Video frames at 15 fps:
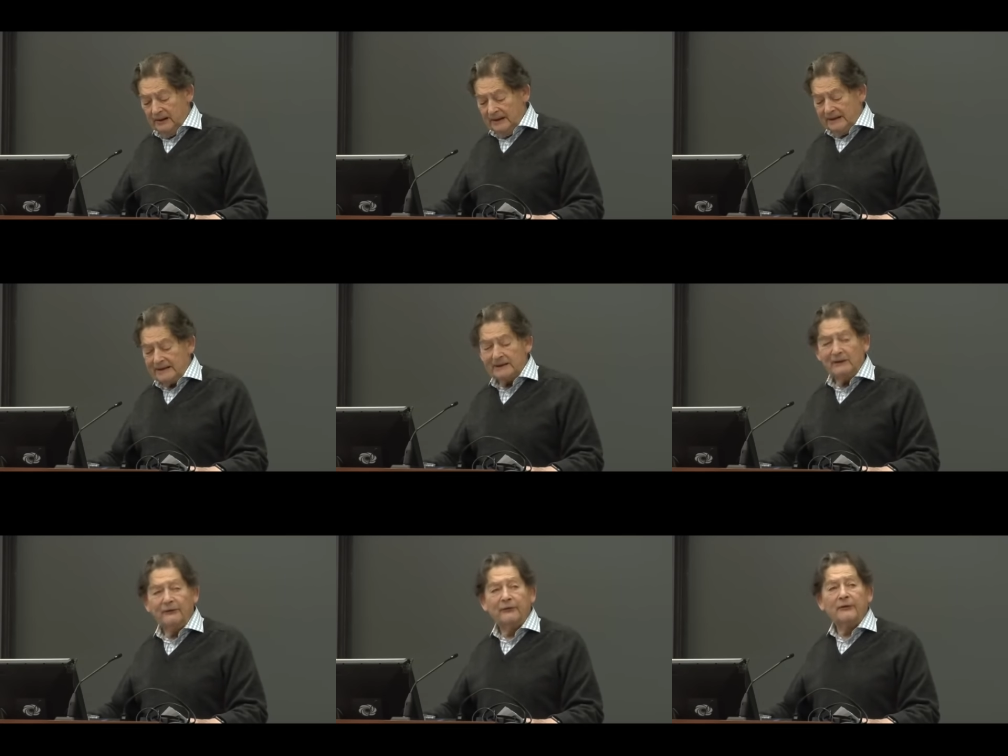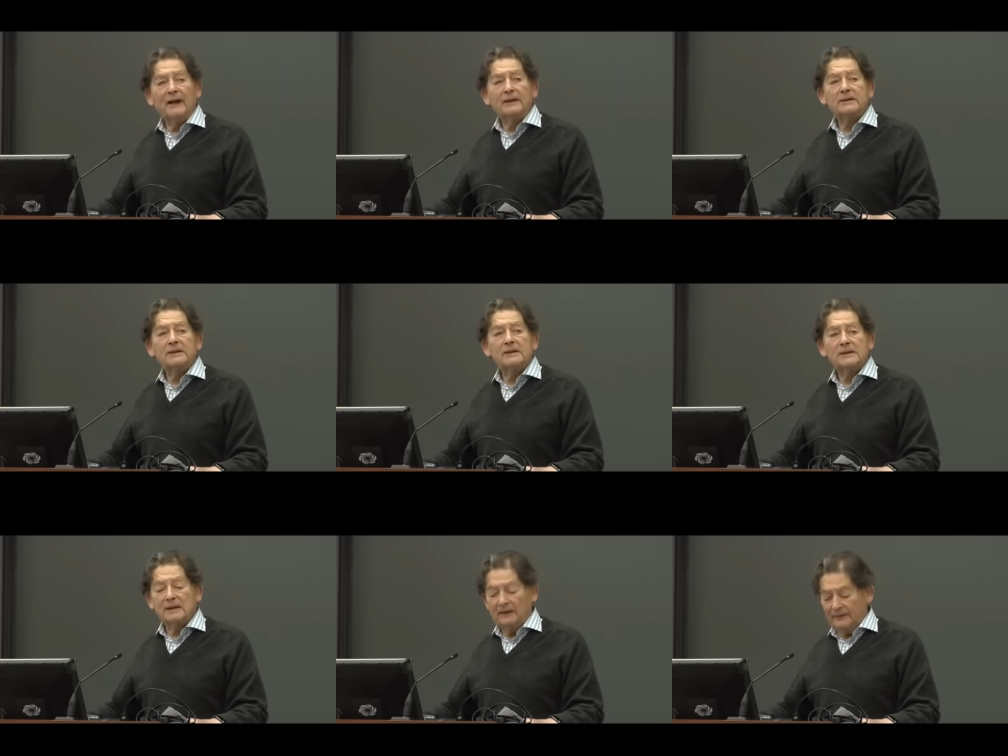is an affront
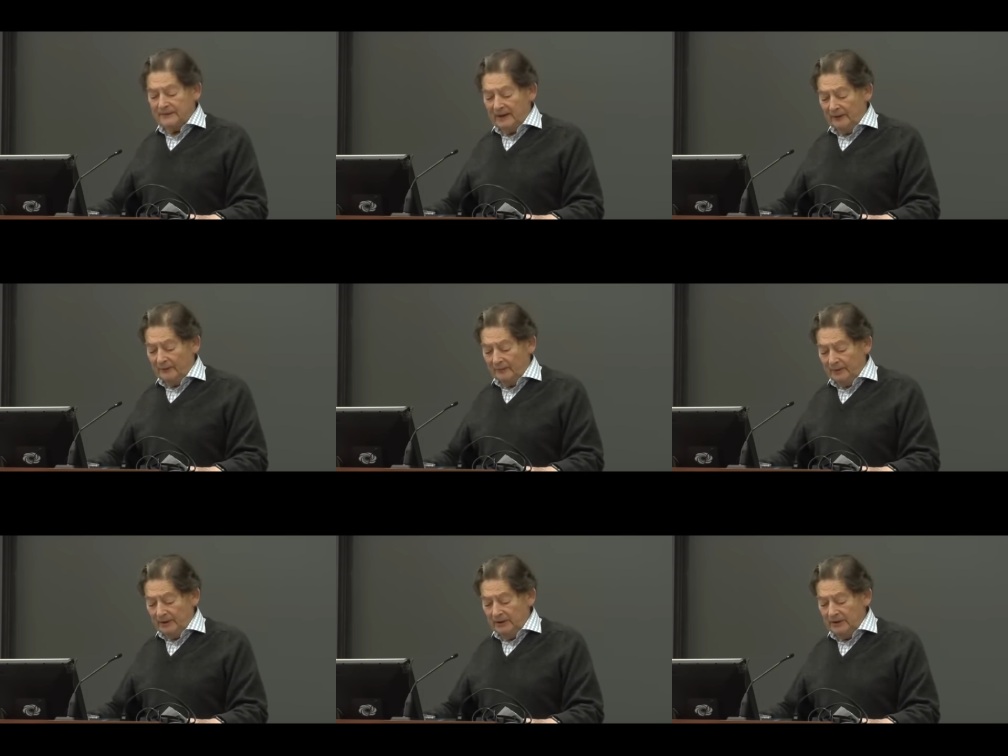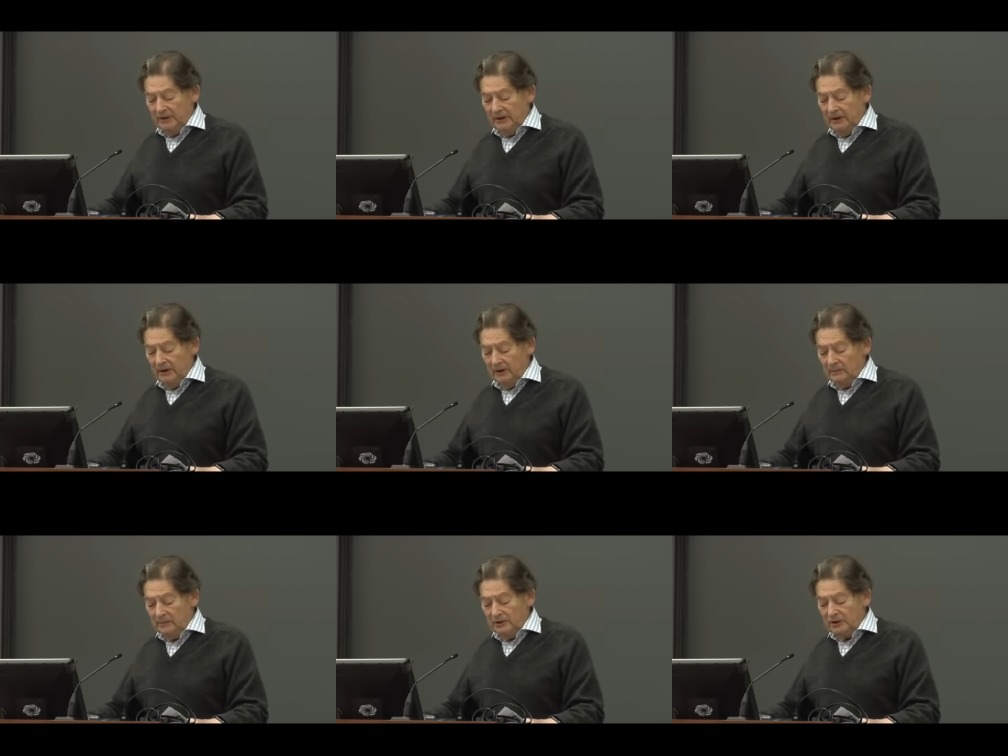to self government
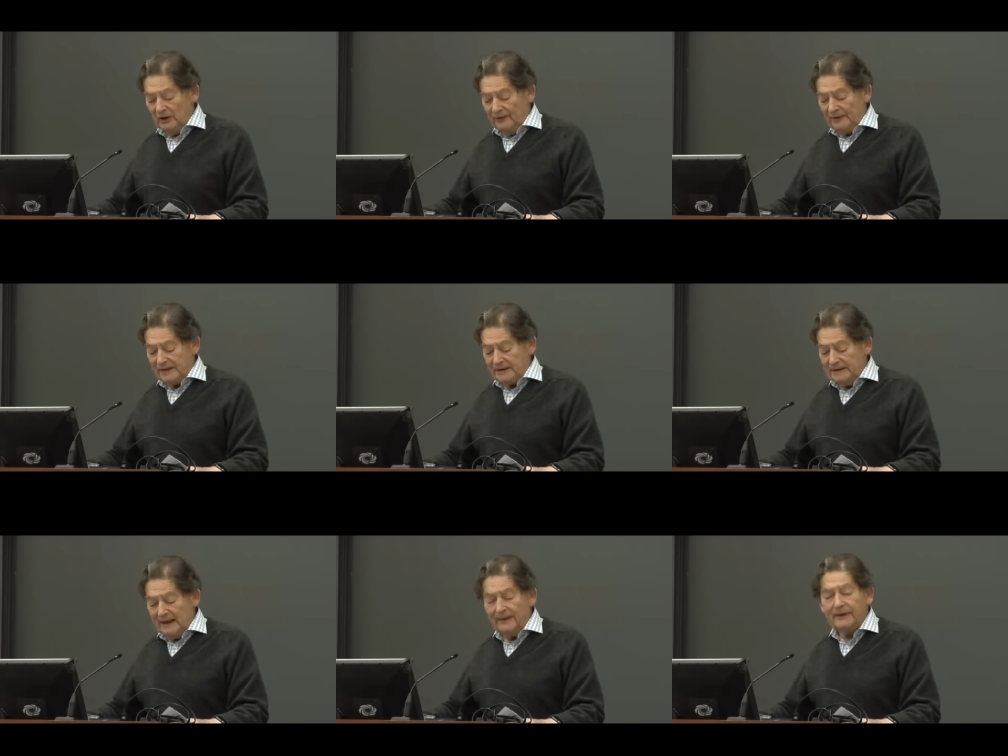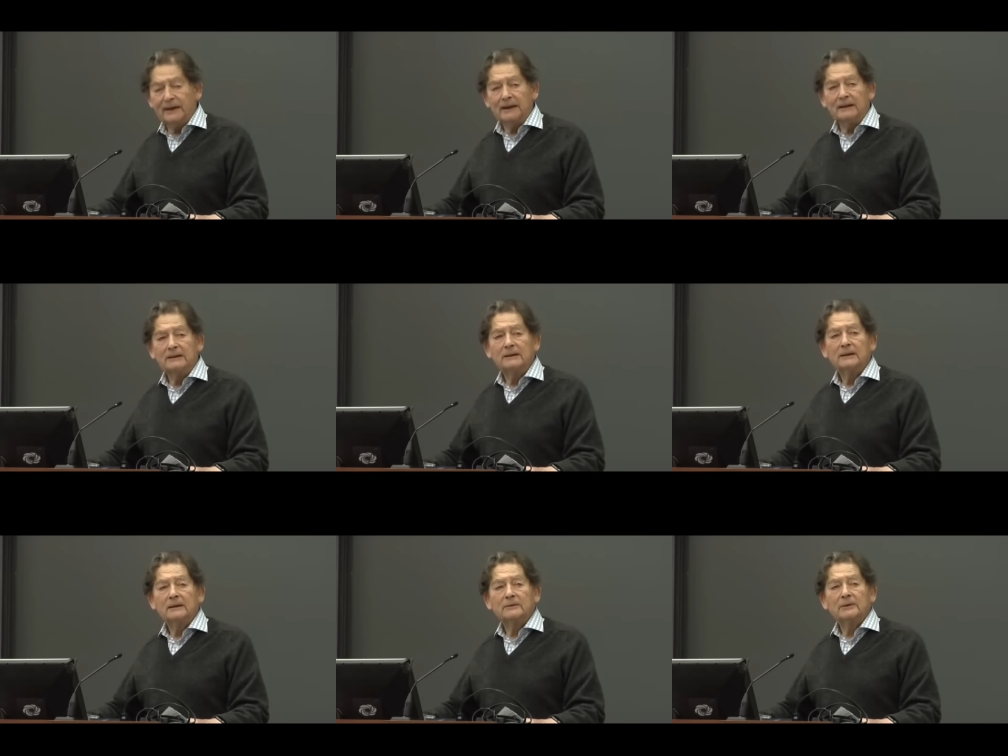which offers nothing
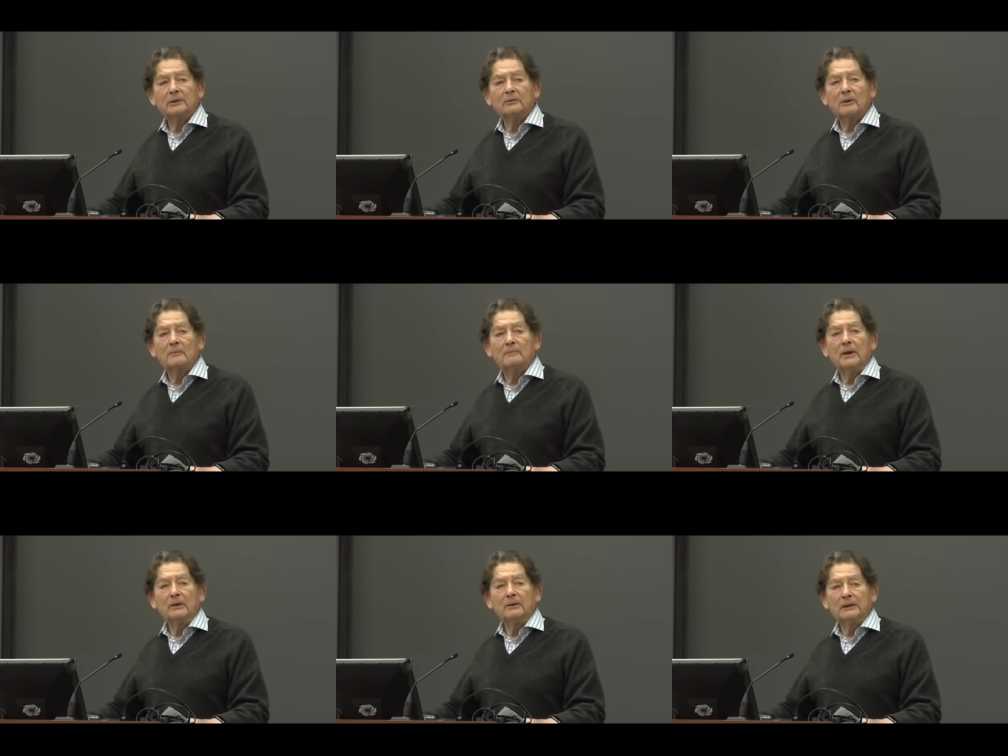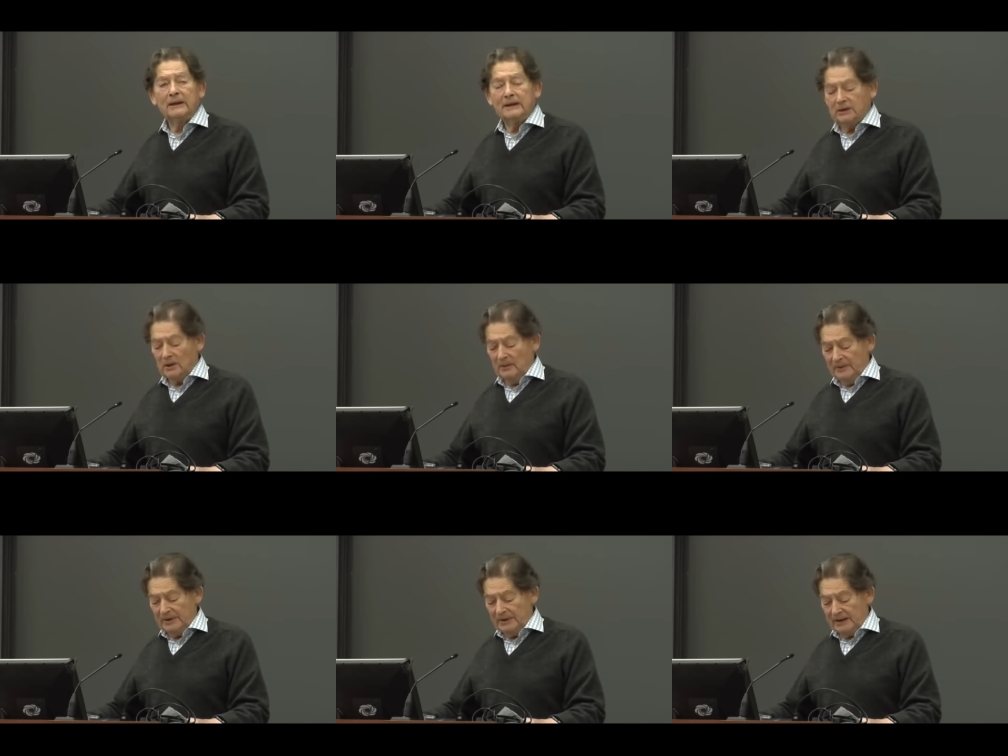that remotely
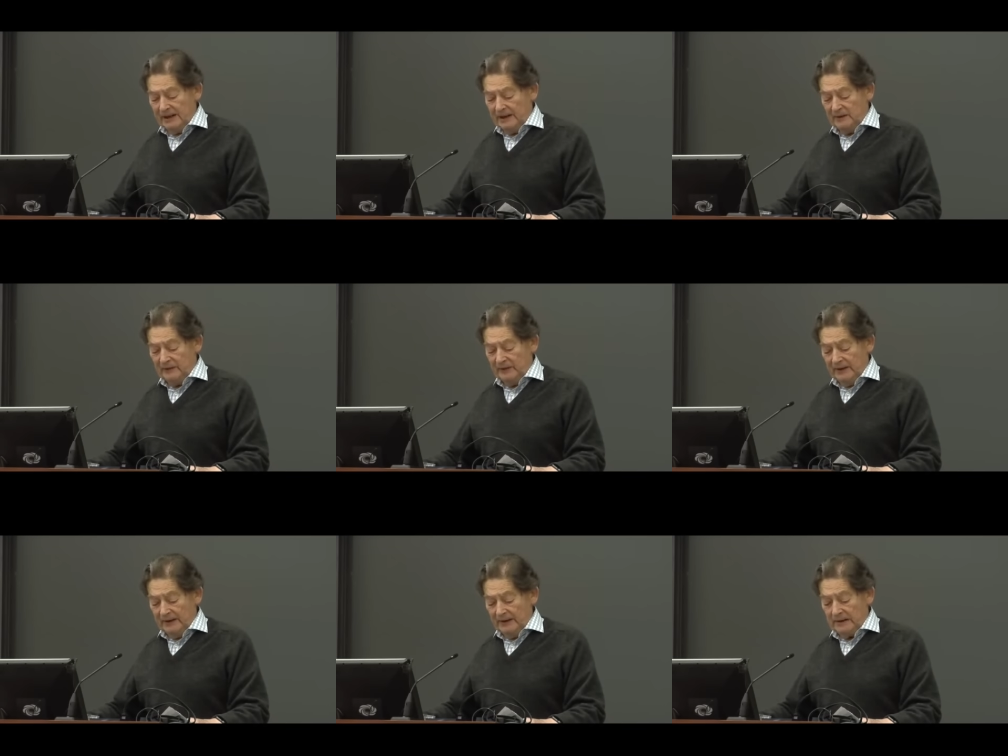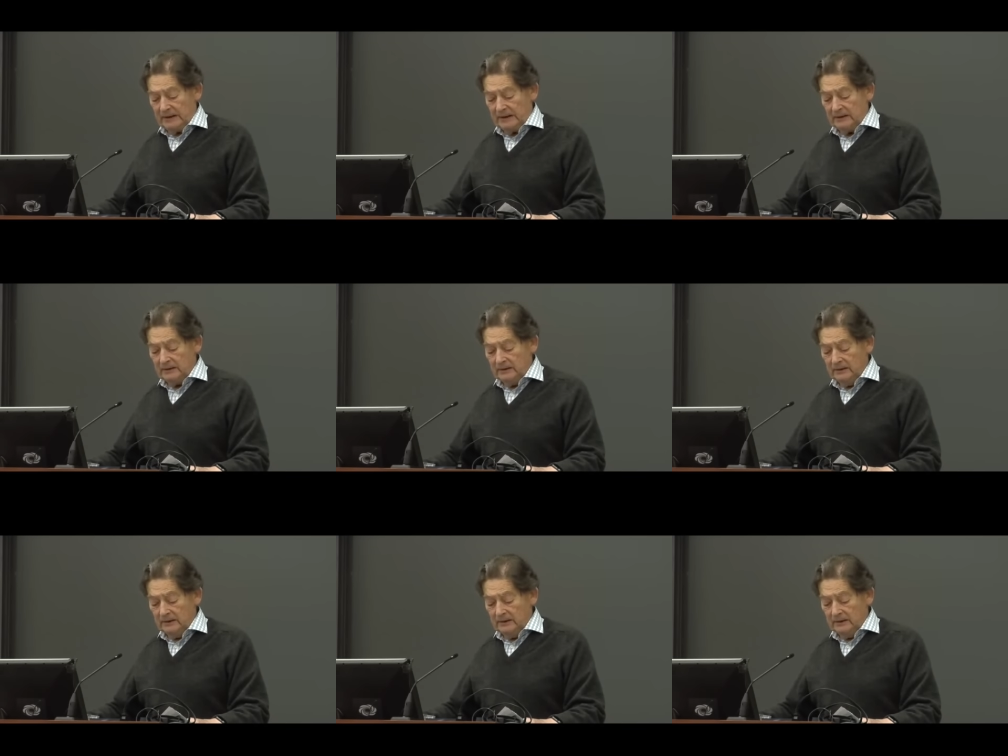compensates for this.